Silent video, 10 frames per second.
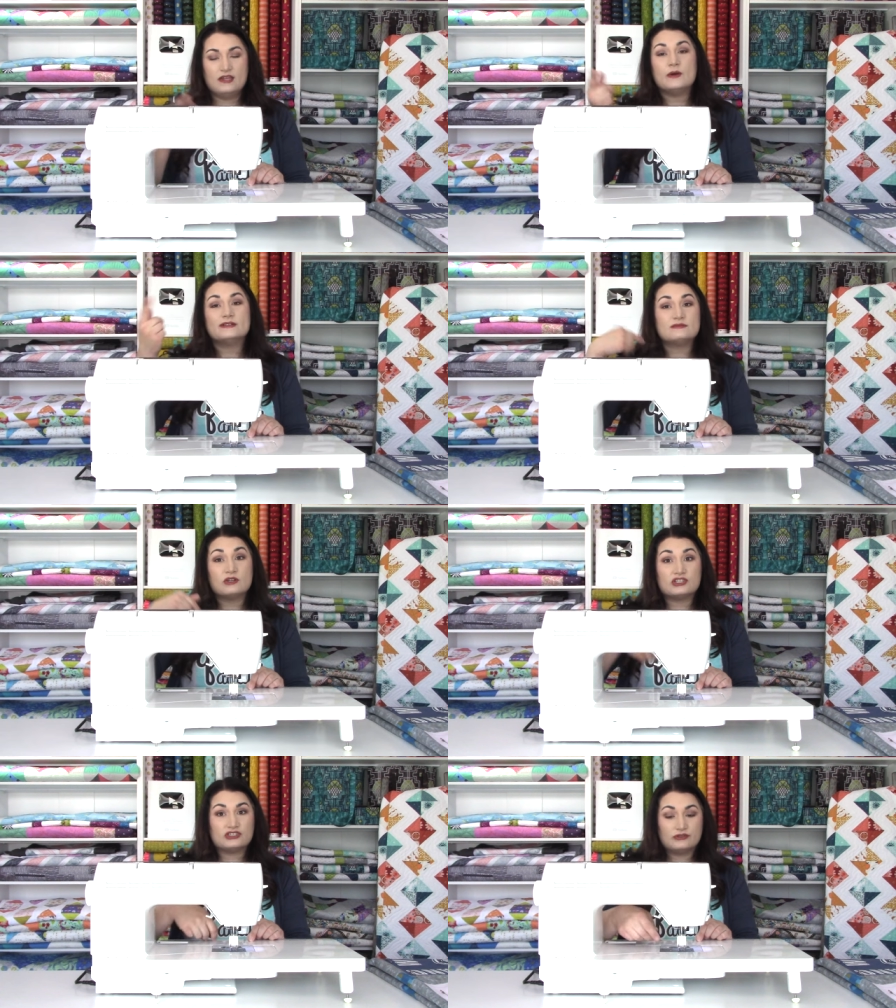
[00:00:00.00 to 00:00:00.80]
You always
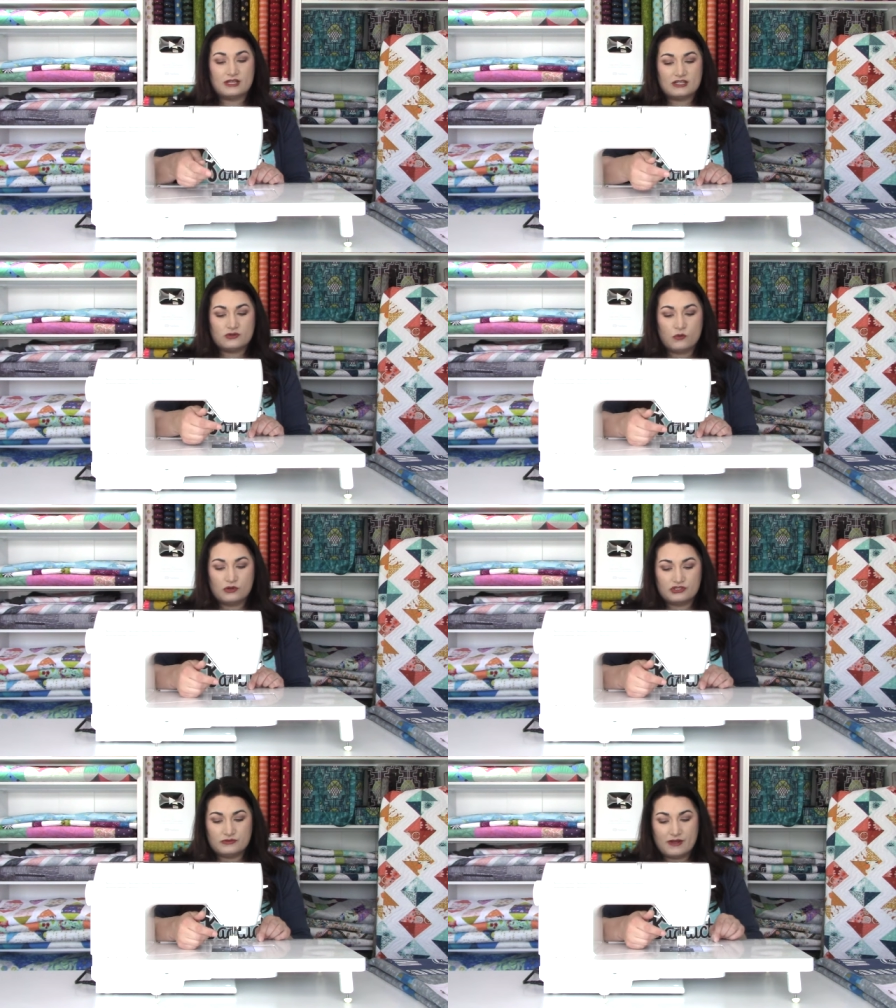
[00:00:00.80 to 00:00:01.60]
wanna turn that
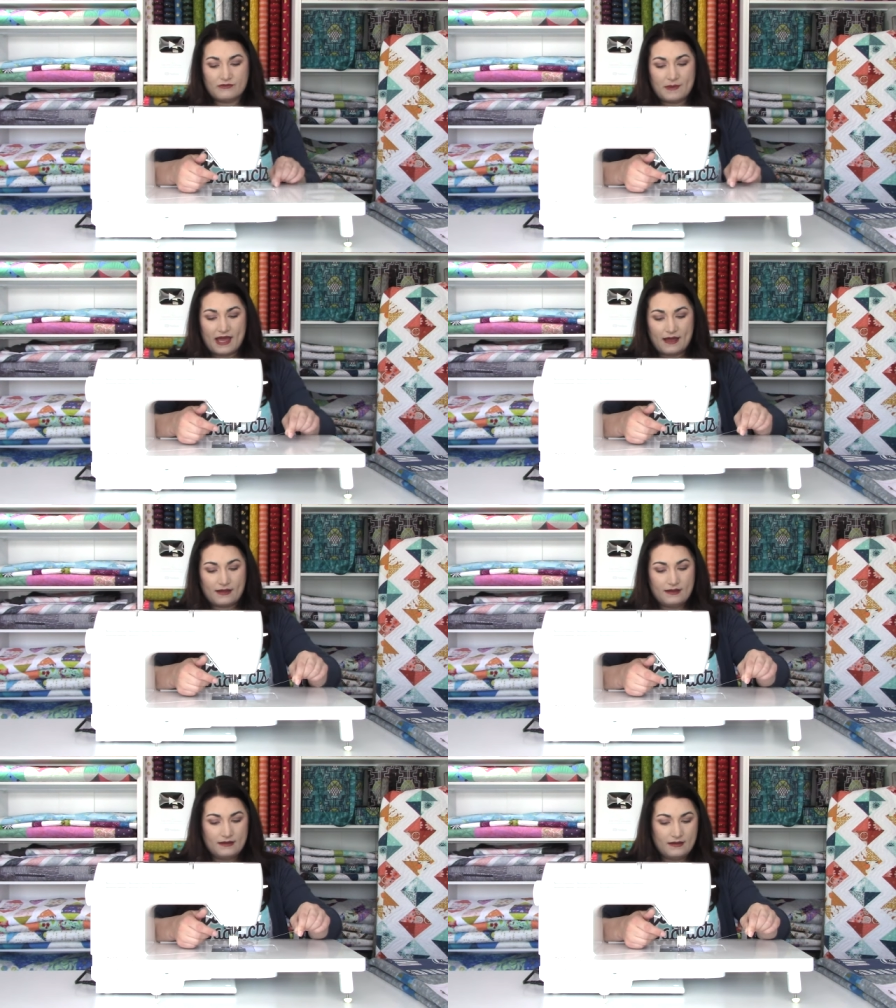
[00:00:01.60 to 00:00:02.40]
toward you, never
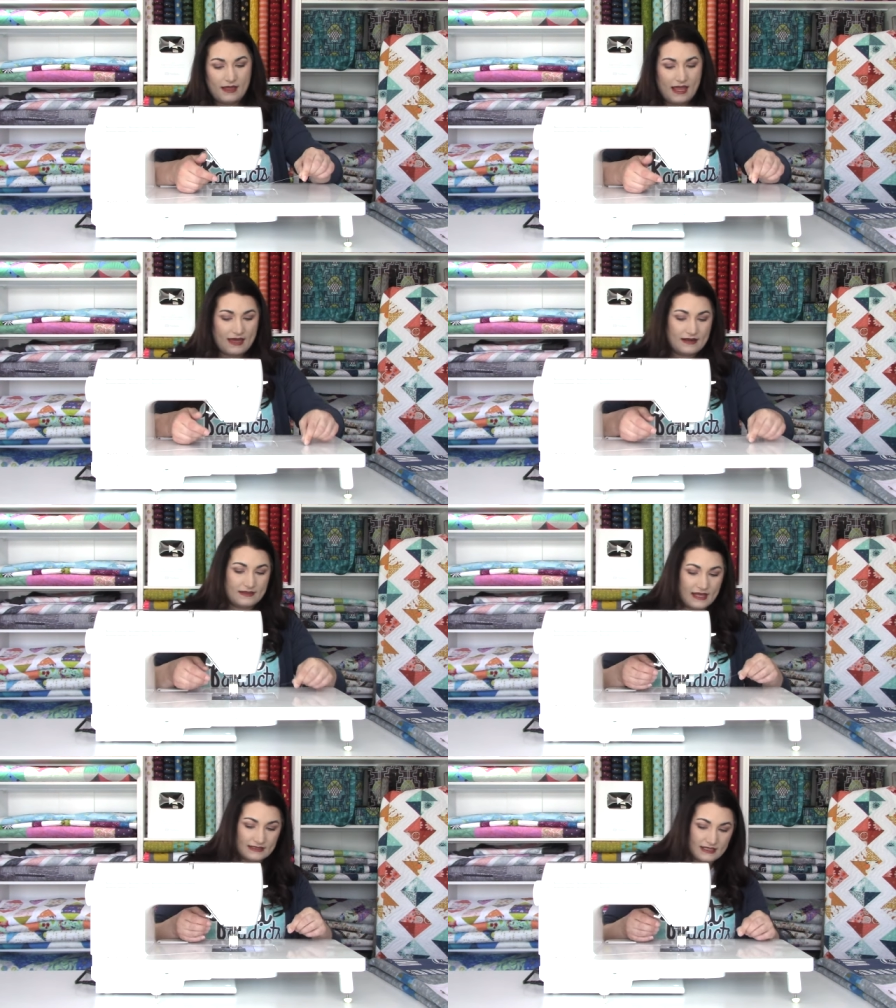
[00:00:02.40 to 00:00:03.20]
back. And
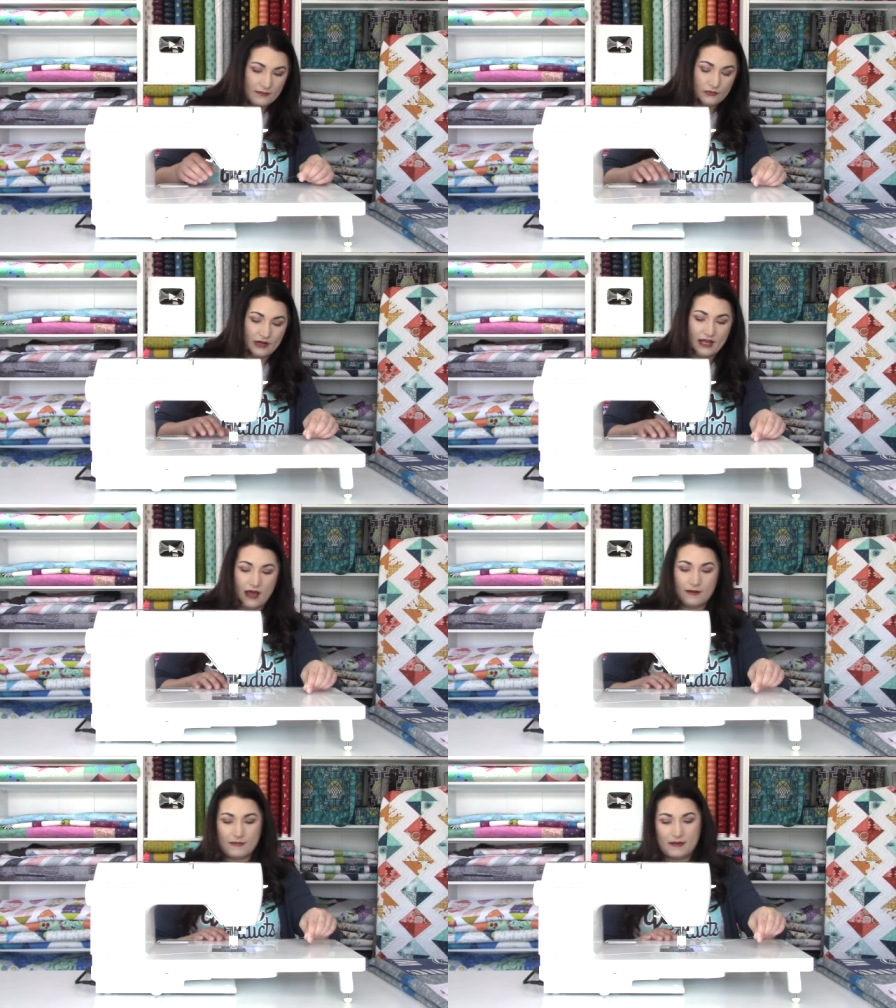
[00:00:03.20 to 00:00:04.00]
that's gonna bring
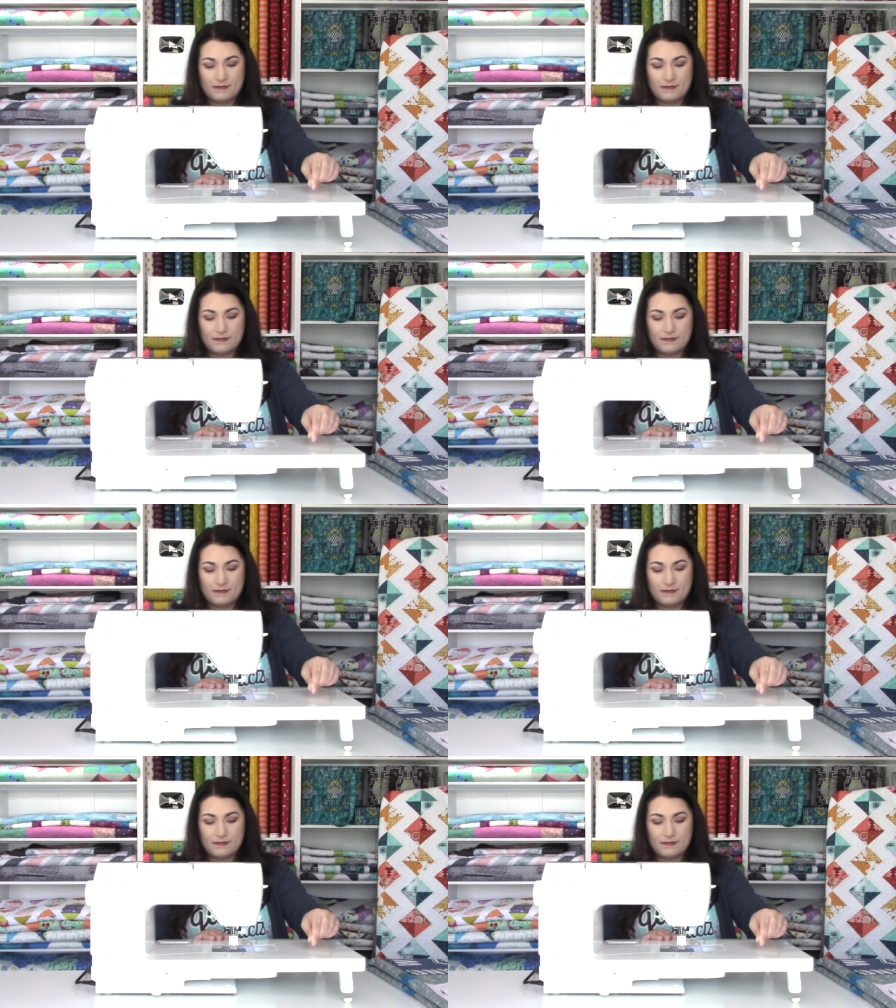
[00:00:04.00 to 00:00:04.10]
up my